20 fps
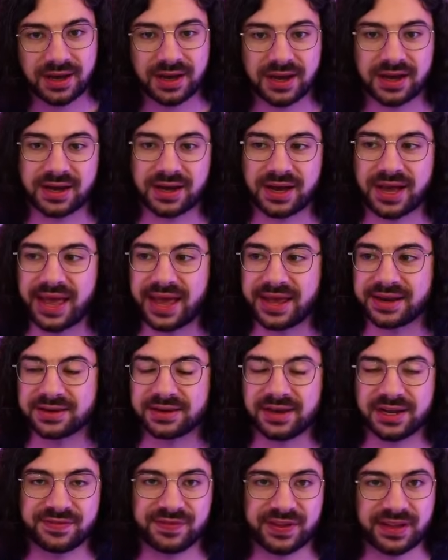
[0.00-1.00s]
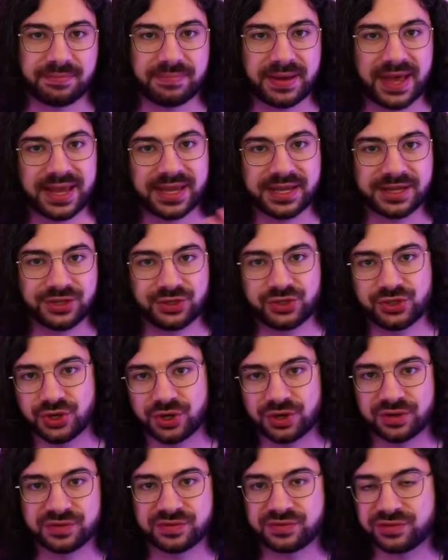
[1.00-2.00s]
I had kind of like a package
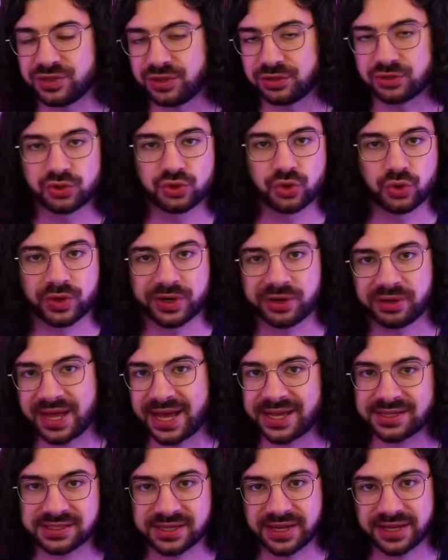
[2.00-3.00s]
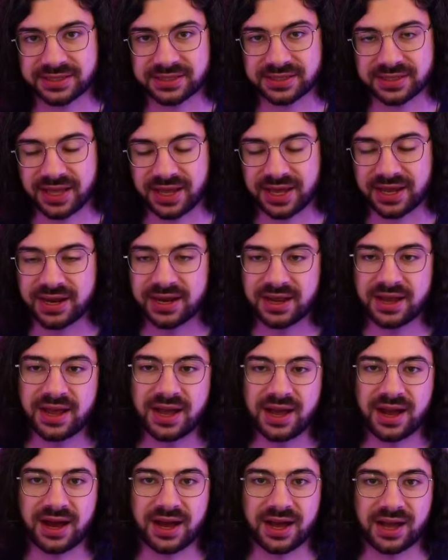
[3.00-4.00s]
of, tutorial assets that
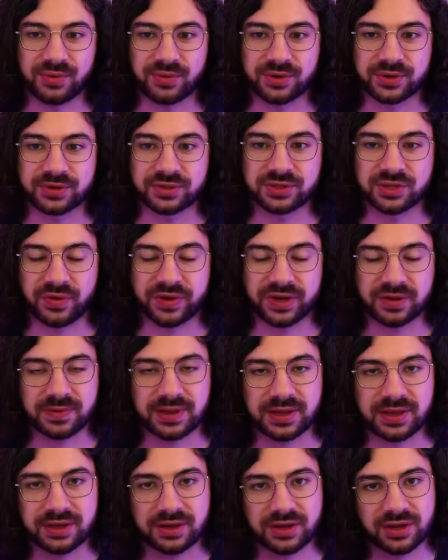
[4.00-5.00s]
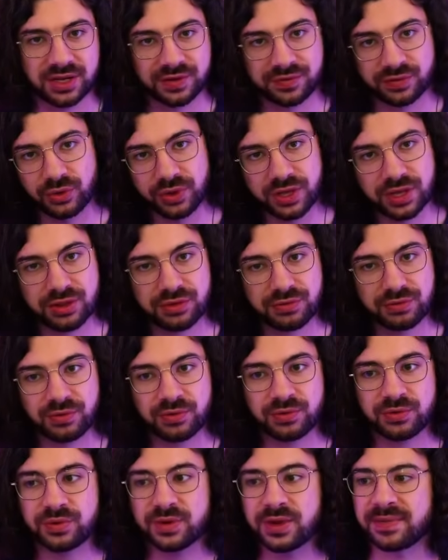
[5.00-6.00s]
I was going to be kind of looking
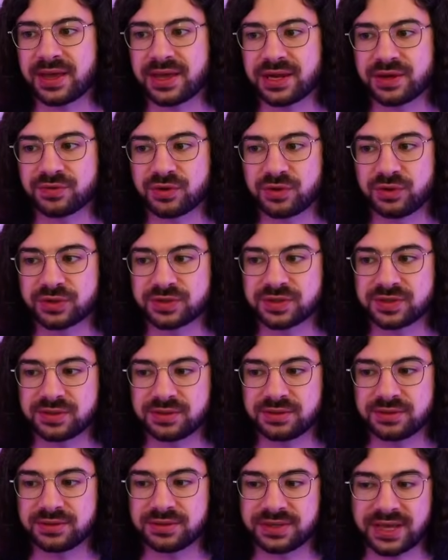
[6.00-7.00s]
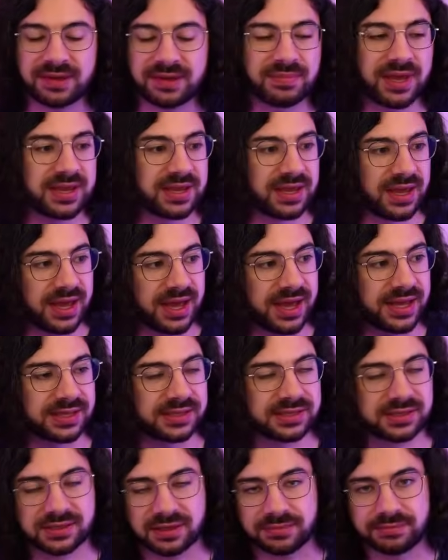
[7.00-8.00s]
through. And of course, GameMaker
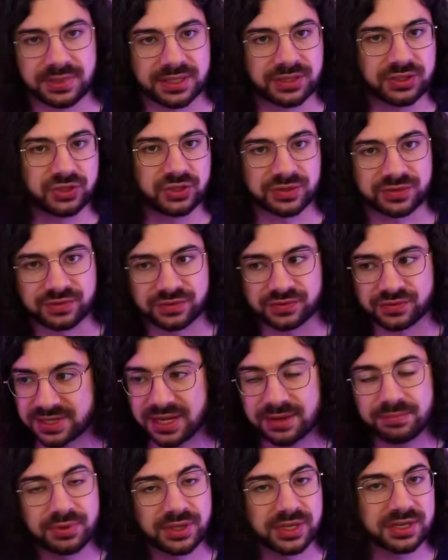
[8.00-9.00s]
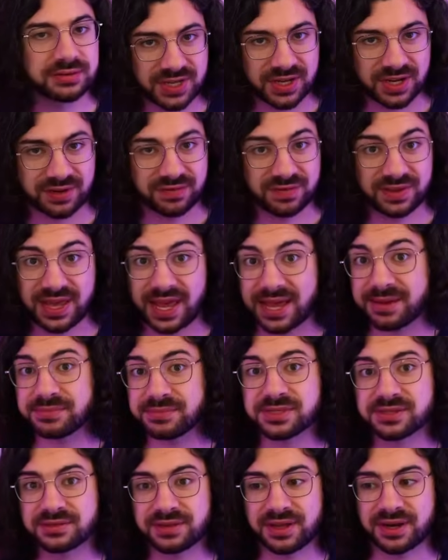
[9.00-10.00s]
has a bunch of template kind of
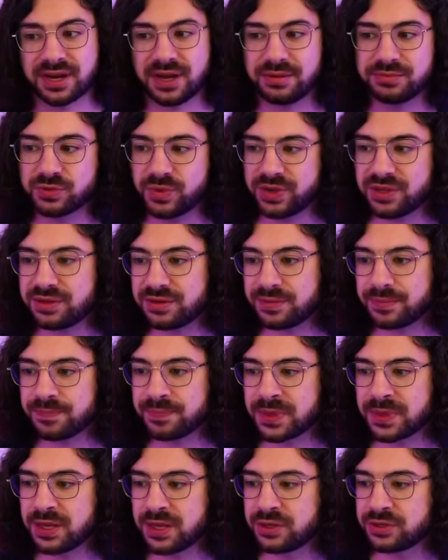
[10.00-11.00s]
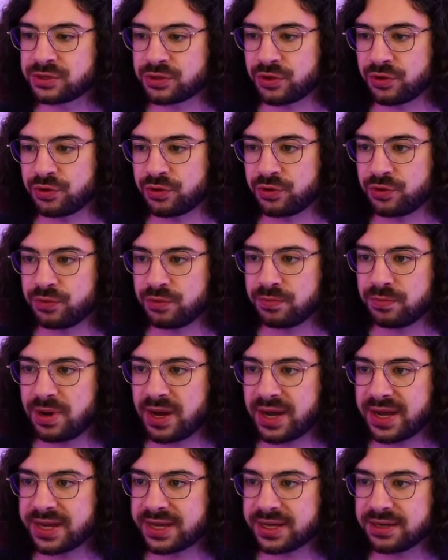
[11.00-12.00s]
games that it comes with. So
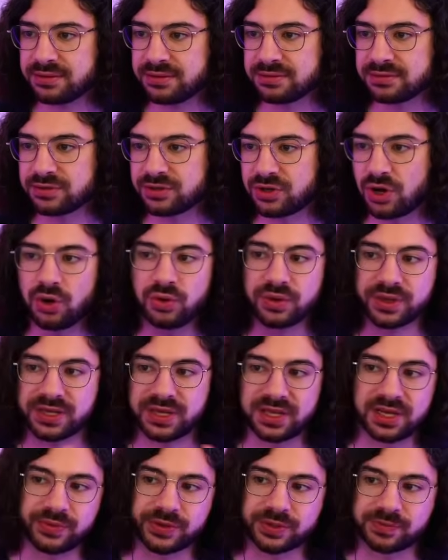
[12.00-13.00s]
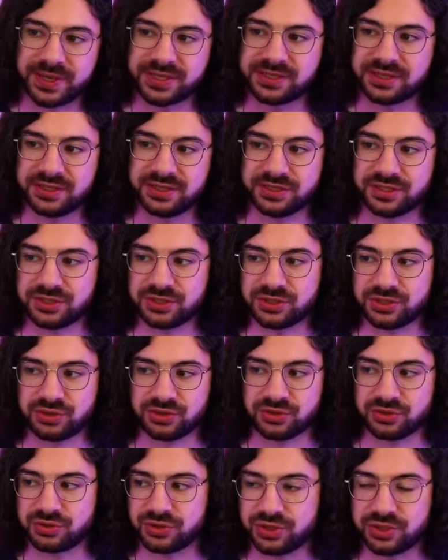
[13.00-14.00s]
my goal here was basically just
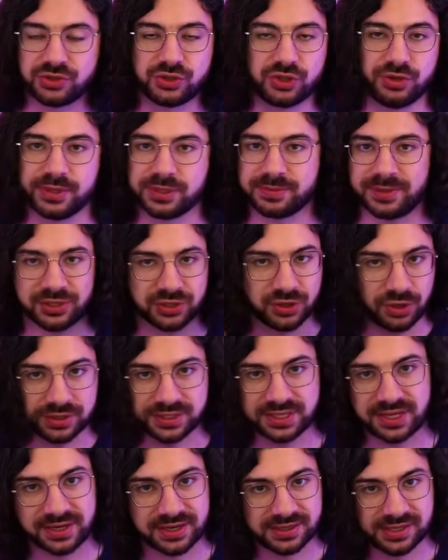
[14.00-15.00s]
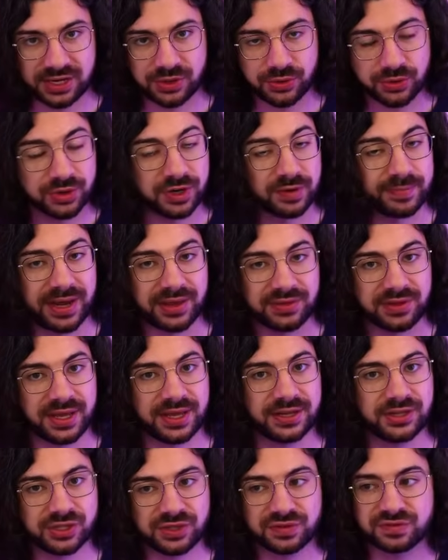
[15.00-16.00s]
to consume as much content as I could about the
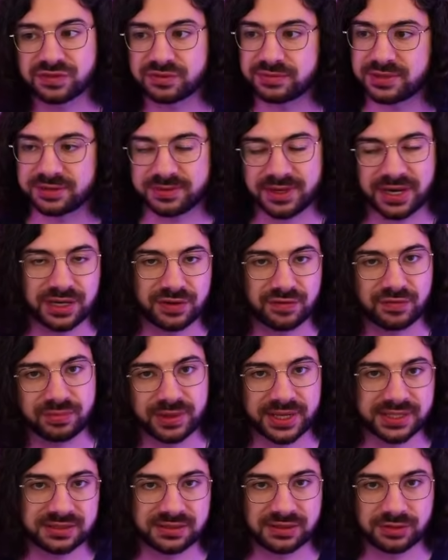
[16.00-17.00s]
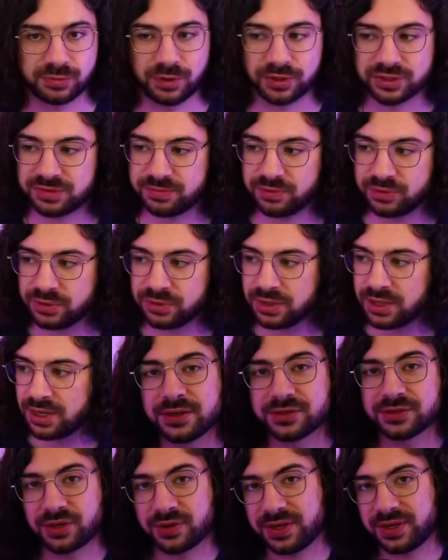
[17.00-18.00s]
engine from as many different places as possible.
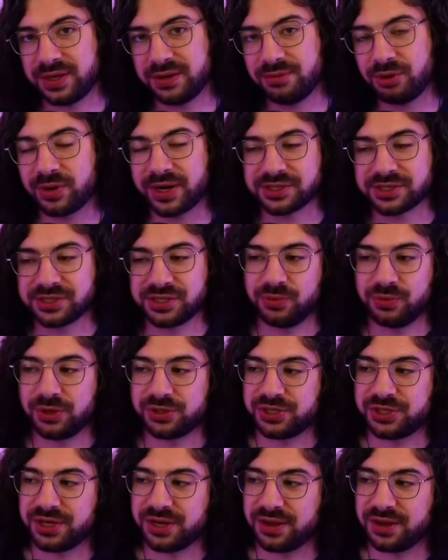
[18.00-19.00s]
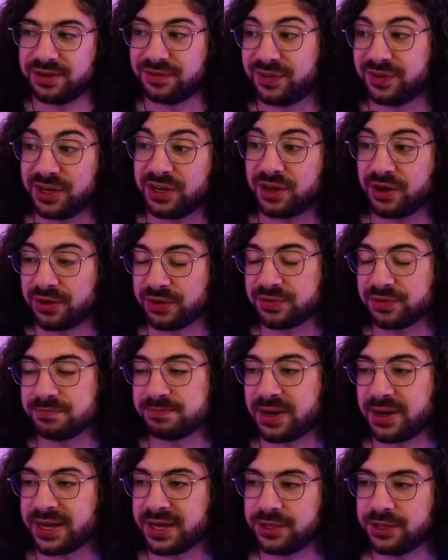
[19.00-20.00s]
So here we're actually watching a video
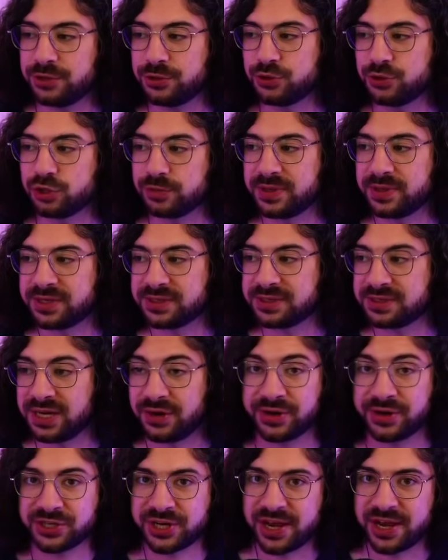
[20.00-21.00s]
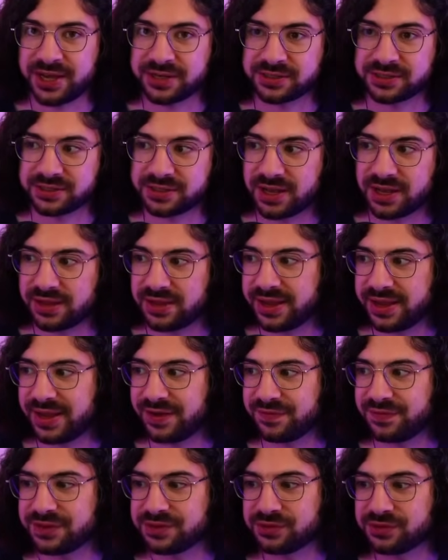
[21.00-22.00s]
by a YouTuber, SarahJS, and they have
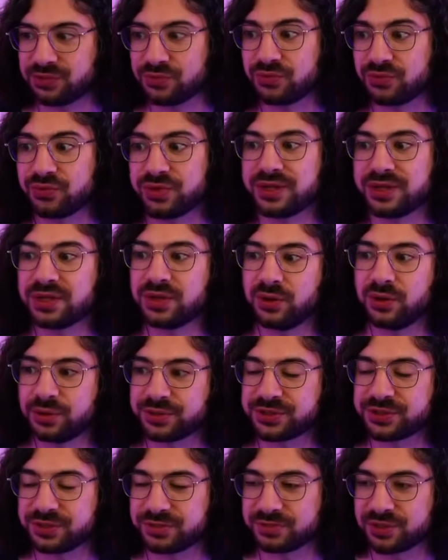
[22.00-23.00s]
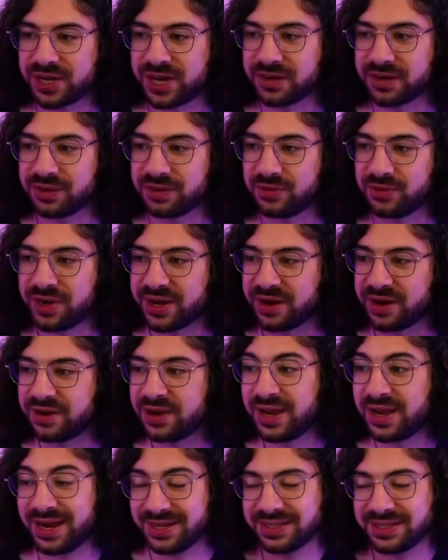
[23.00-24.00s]
this really awesome channel where,
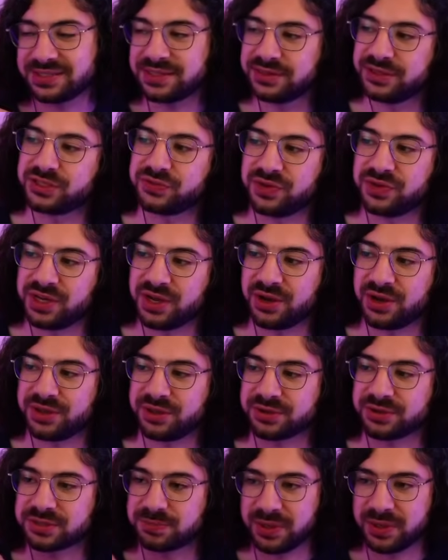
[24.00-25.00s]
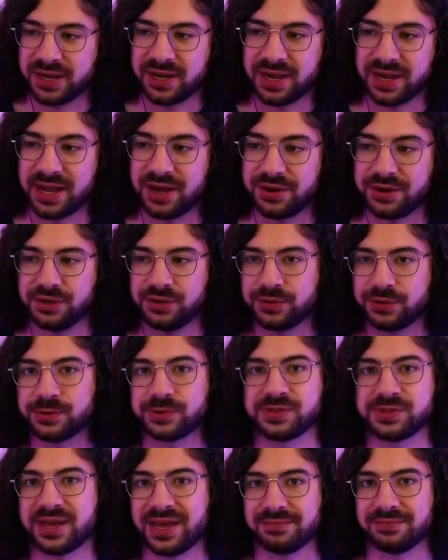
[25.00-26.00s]
at least in this video, they're explaining how to use
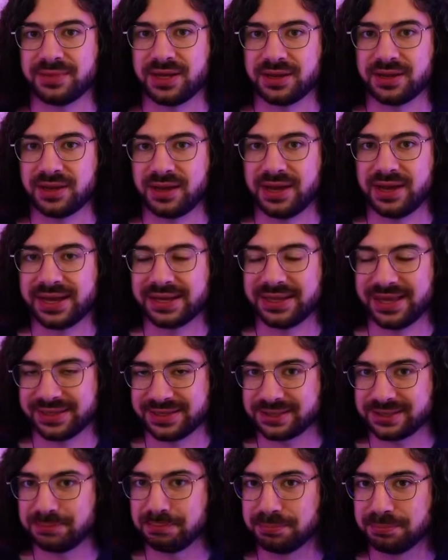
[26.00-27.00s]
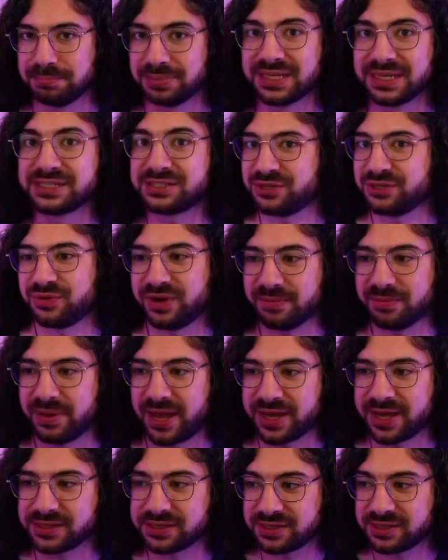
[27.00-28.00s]
GameMaker at like this blistering
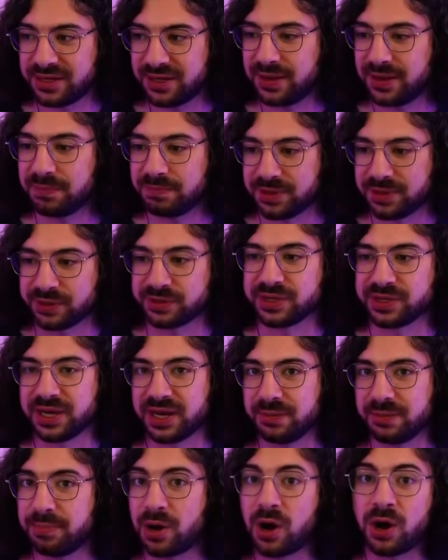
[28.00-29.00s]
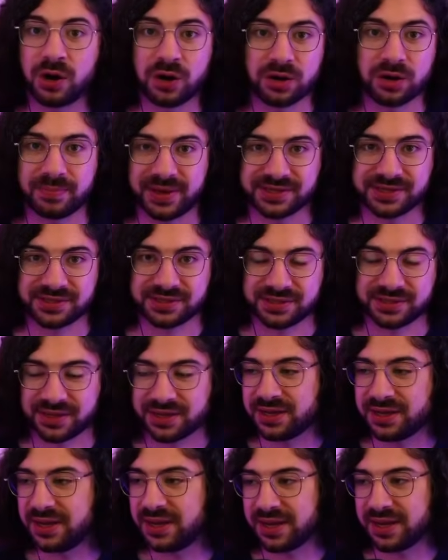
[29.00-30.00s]
pace, building Pong basically
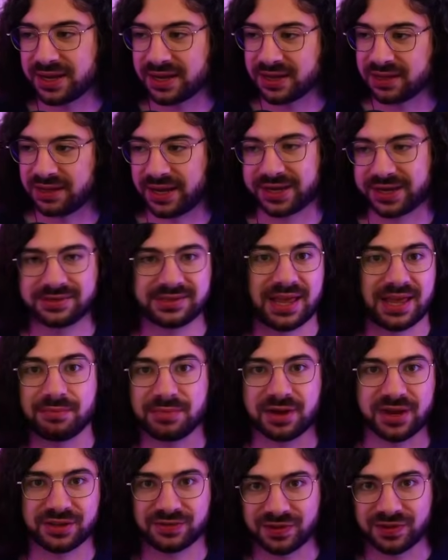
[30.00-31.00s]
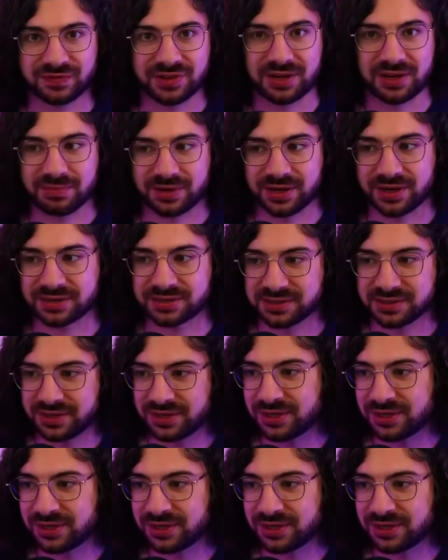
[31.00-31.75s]
in like 10 minutes, 15 minutes.